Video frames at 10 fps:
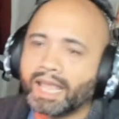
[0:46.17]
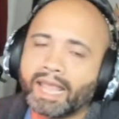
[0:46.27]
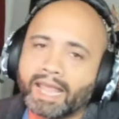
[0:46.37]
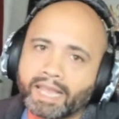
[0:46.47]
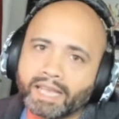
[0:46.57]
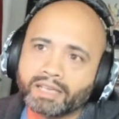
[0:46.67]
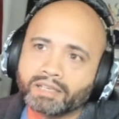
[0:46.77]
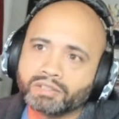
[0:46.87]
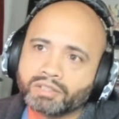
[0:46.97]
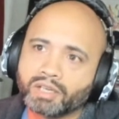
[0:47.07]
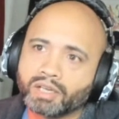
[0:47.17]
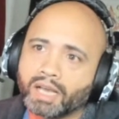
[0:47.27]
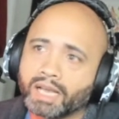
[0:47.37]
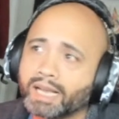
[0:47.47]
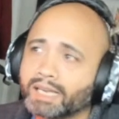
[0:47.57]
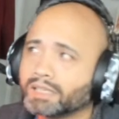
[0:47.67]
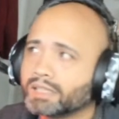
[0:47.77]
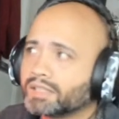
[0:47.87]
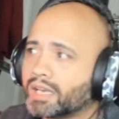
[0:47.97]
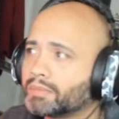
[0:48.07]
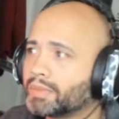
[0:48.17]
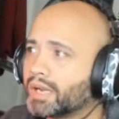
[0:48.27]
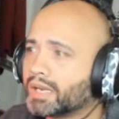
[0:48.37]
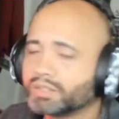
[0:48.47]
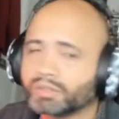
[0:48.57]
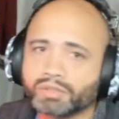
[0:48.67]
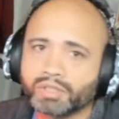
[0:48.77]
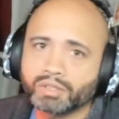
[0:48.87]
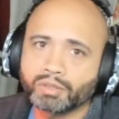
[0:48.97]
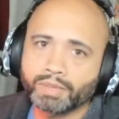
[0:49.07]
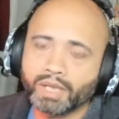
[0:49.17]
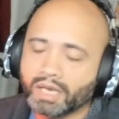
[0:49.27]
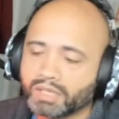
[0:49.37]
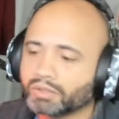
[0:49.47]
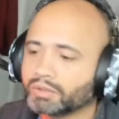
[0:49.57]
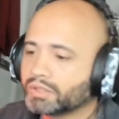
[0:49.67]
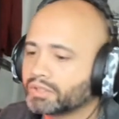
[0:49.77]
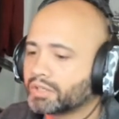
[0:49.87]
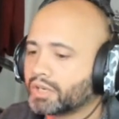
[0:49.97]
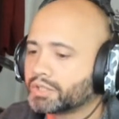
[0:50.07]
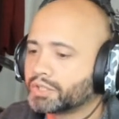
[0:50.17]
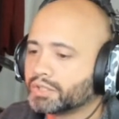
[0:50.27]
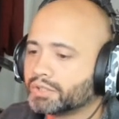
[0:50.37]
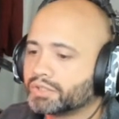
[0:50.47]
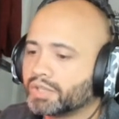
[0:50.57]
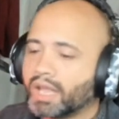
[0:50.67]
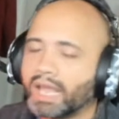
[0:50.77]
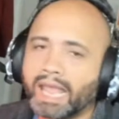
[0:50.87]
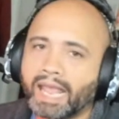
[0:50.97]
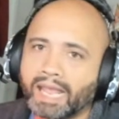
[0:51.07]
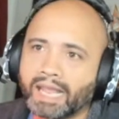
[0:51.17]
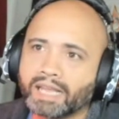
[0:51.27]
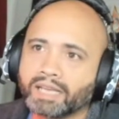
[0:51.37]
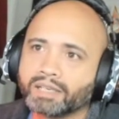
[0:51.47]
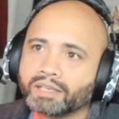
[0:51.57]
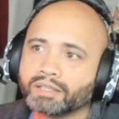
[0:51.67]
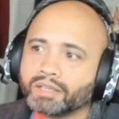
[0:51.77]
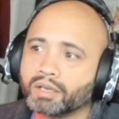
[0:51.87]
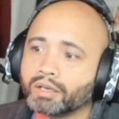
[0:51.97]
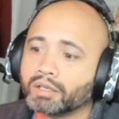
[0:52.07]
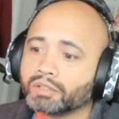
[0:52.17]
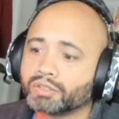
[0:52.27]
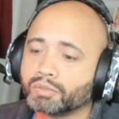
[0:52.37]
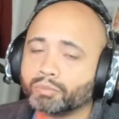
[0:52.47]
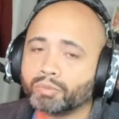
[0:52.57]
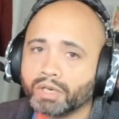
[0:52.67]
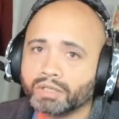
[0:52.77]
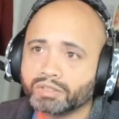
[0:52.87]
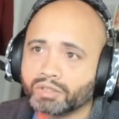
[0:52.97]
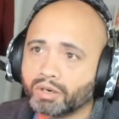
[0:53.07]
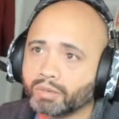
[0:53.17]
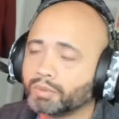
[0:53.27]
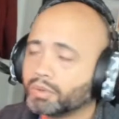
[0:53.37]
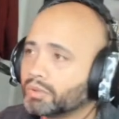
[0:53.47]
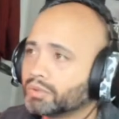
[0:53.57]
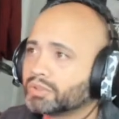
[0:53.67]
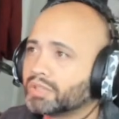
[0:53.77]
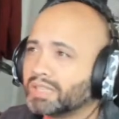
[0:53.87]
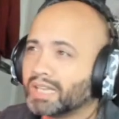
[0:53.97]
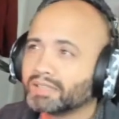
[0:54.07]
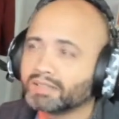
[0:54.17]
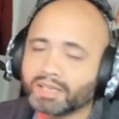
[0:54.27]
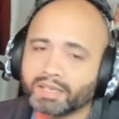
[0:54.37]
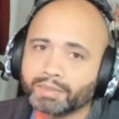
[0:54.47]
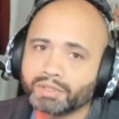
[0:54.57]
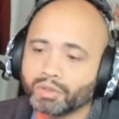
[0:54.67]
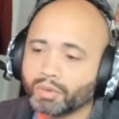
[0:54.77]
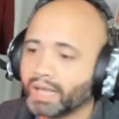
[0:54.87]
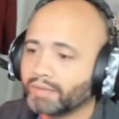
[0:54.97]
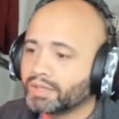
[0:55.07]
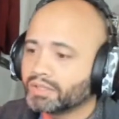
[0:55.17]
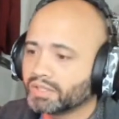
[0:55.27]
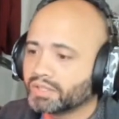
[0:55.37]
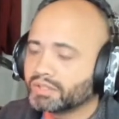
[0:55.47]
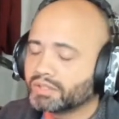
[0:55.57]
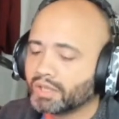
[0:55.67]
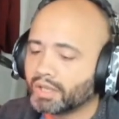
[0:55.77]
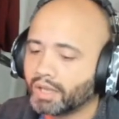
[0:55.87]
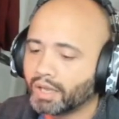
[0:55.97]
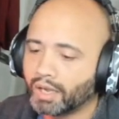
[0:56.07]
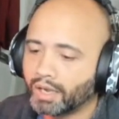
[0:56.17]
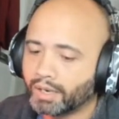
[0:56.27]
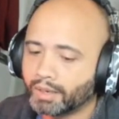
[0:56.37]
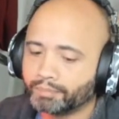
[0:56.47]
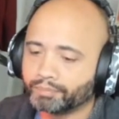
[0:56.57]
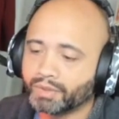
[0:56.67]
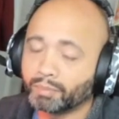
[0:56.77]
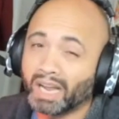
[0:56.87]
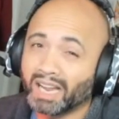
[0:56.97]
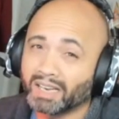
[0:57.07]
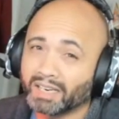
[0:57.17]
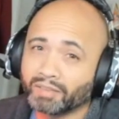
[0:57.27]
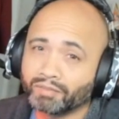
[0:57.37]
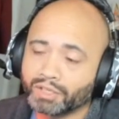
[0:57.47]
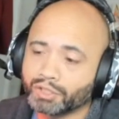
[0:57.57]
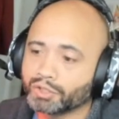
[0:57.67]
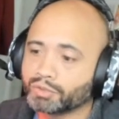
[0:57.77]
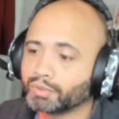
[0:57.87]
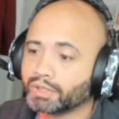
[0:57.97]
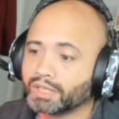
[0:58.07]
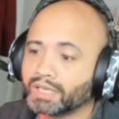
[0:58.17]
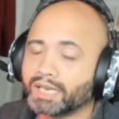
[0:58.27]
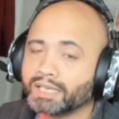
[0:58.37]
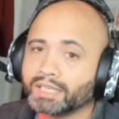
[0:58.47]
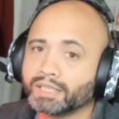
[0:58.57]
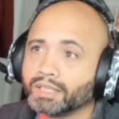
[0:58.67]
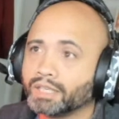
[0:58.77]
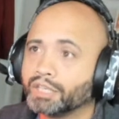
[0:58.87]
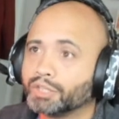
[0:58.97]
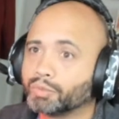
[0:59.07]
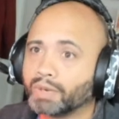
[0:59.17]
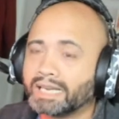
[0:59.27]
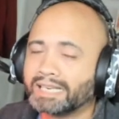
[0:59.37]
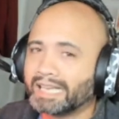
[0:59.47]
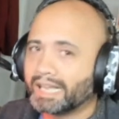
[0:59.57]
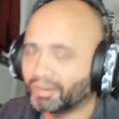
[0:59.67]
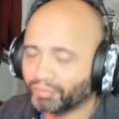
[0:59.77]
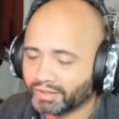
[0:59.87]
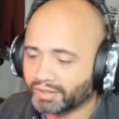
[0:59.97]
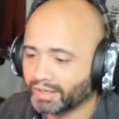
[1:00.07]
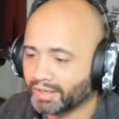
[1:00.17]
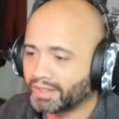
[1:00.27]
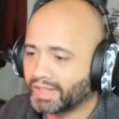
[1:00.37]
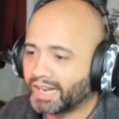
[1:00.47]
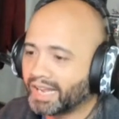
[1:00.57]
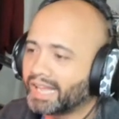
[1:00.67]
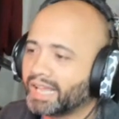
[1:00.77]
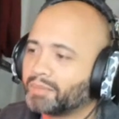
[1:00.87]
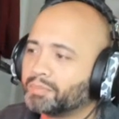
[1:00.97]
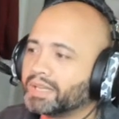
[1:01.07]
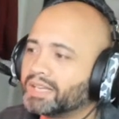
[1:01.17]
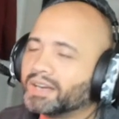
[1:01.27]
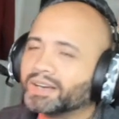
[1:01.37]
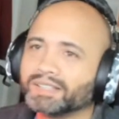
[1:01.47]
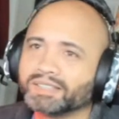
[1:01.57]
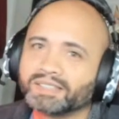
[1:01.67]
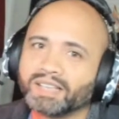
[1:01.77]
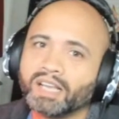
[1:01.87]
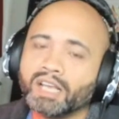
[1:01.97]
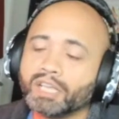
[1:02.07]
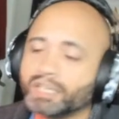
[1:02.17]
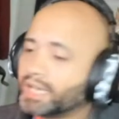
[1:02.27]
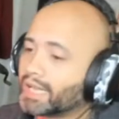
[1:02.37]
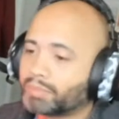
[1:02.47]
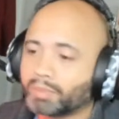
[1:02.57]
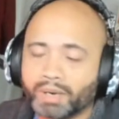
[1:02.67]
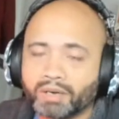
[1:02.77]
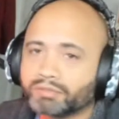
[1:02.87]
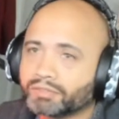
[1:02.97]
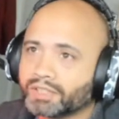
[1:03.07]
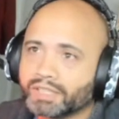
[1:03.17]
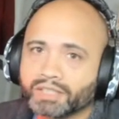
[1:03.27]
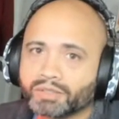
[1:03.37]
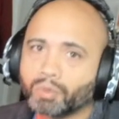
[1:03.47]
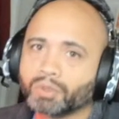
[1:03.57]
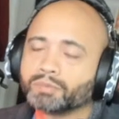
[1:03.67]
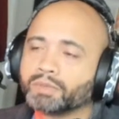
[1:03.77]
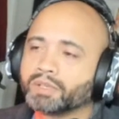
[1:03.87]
And I kind of decide my ISOs here. There'll be ISO discussions and some red star pulls. Today it's not going to be so heavy since the Bionic Avengers really kind of drained everything that I have, because you got to prepare for the next Horseman of